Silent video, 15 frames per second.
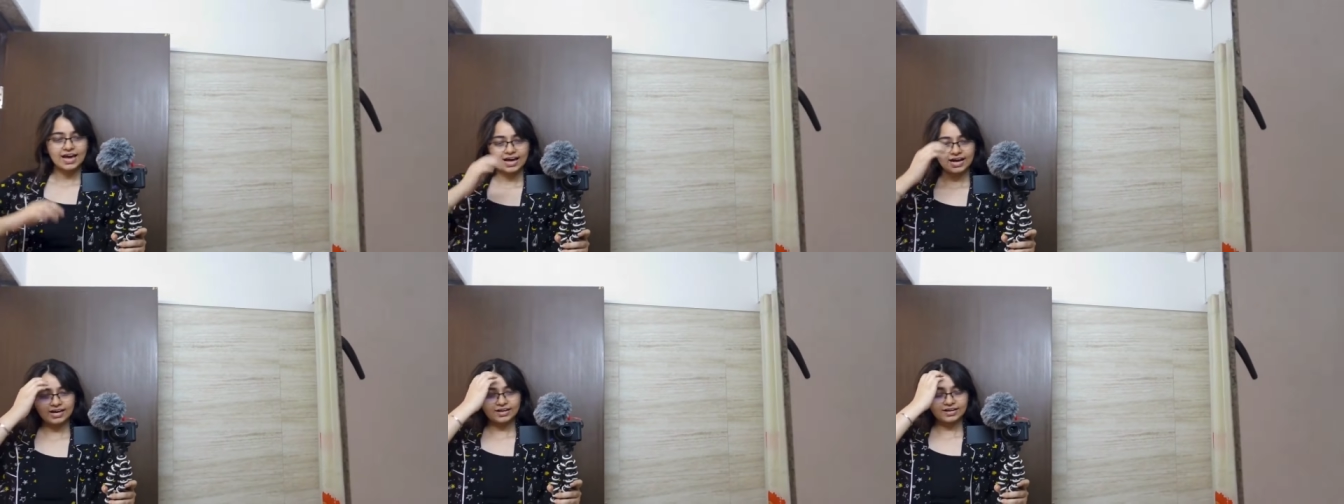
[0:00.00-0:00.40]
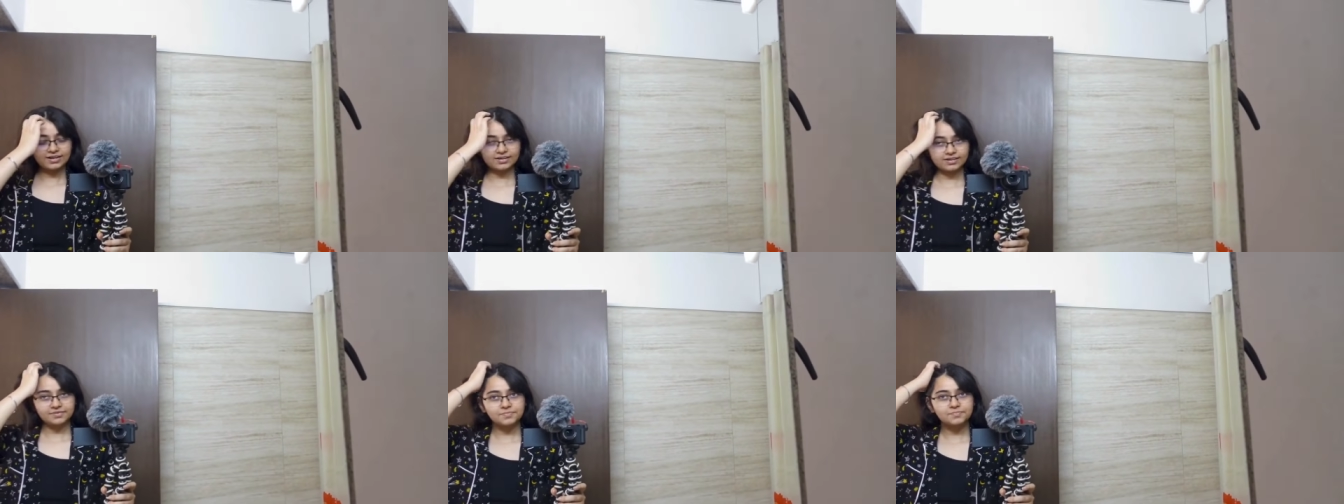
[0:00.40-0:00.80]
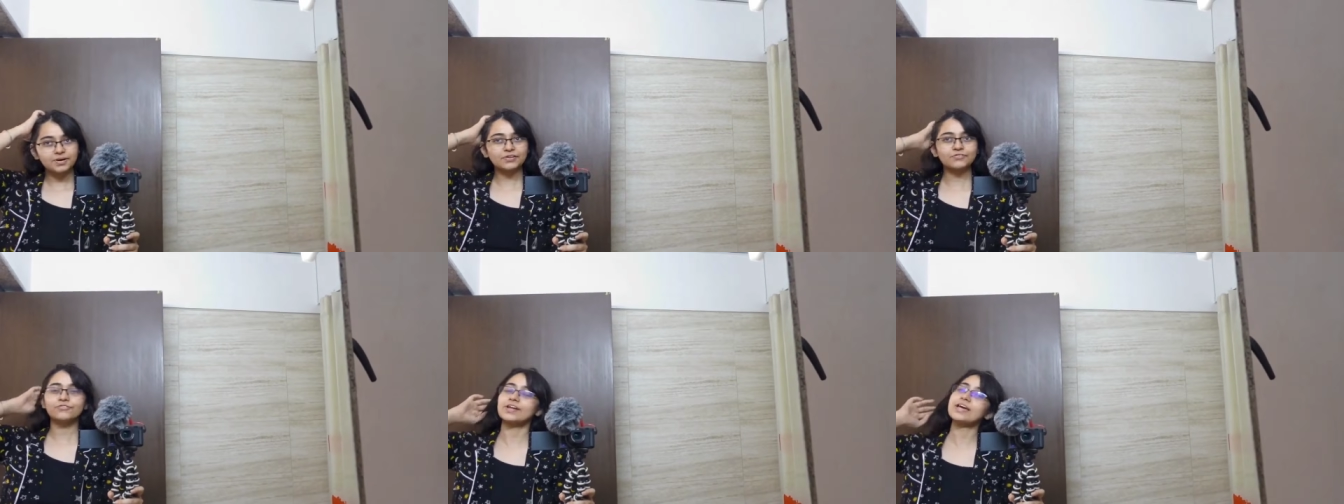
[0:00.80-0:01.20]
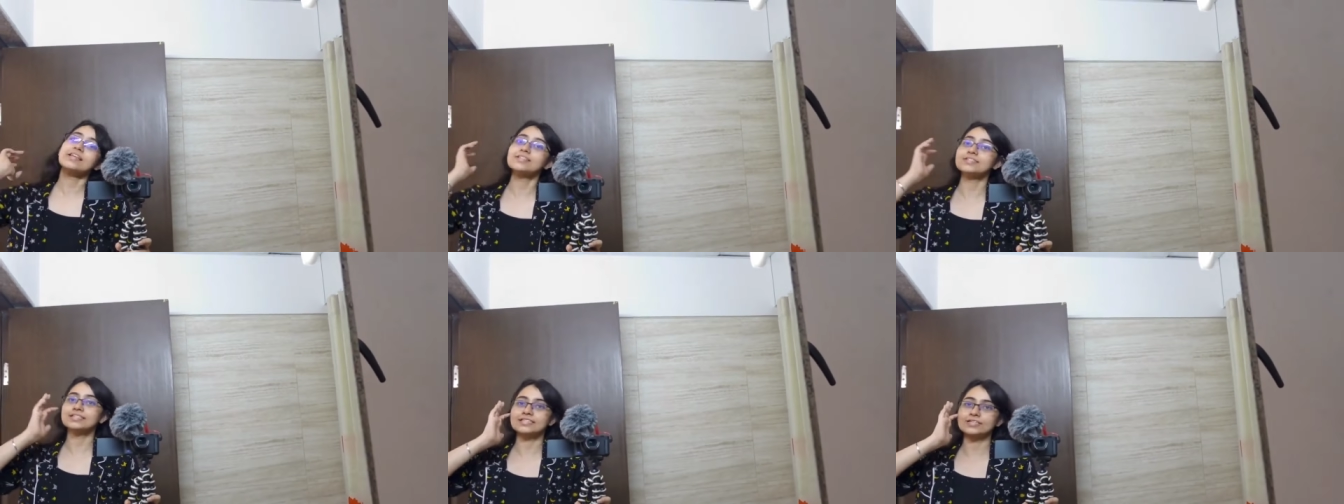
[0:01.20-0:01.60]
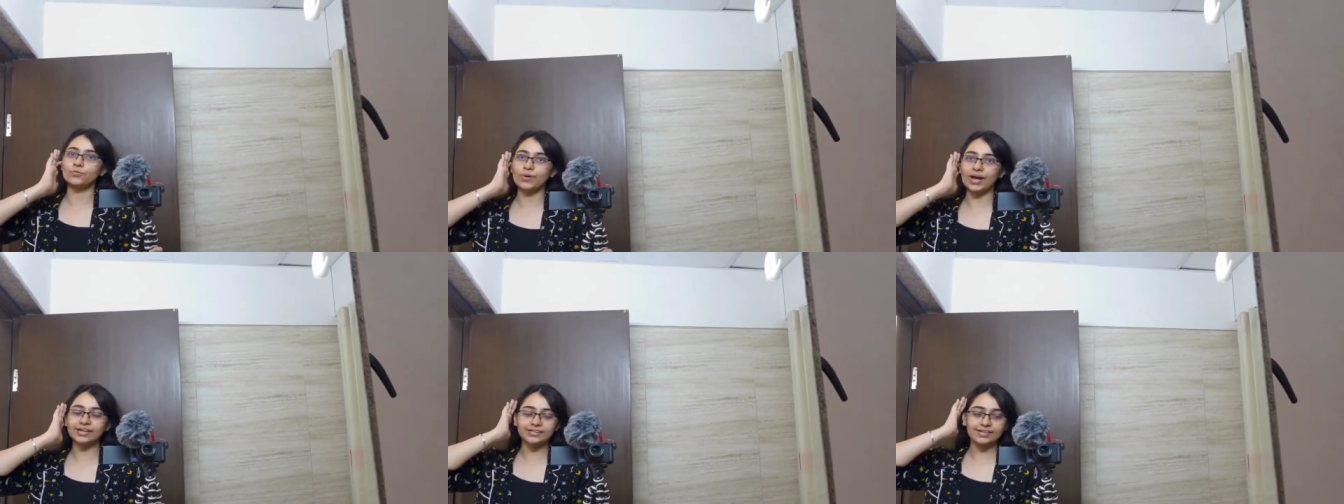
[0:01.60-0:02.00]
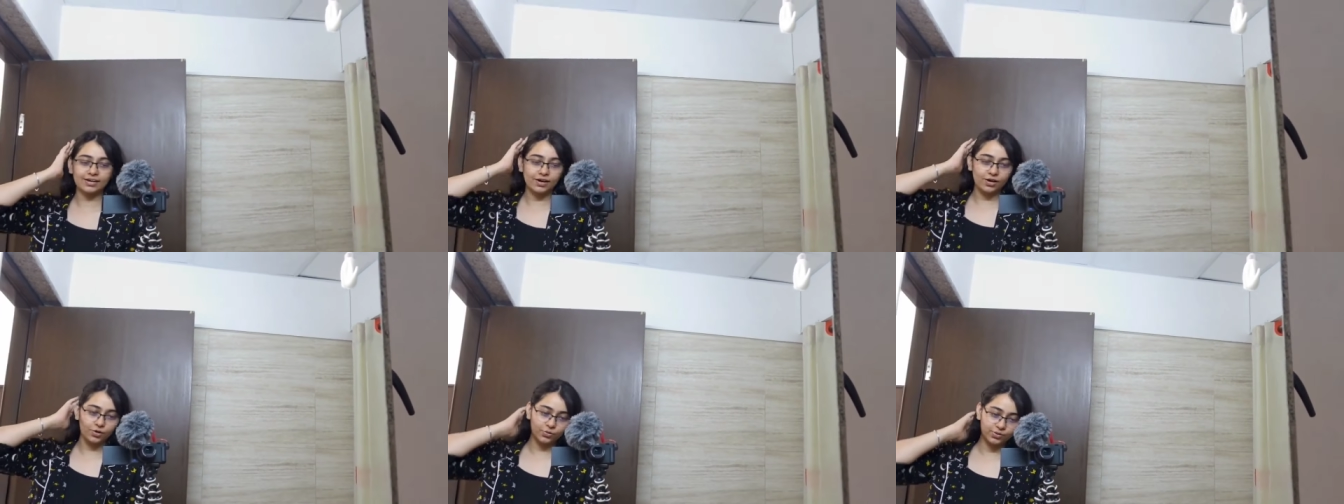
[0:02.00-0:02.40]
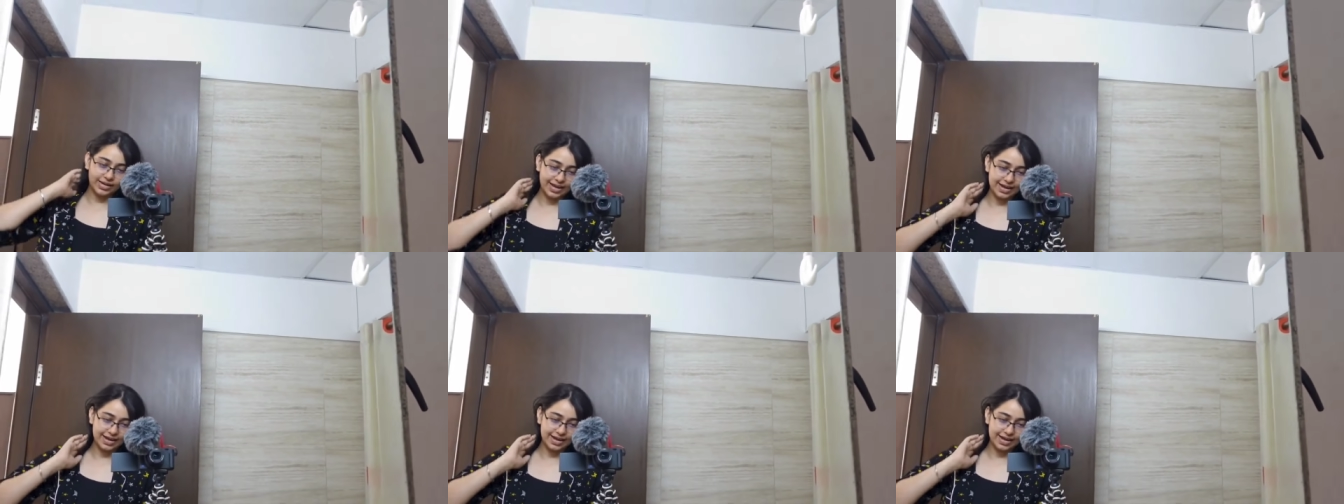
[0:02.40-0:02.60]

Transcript: My friends went out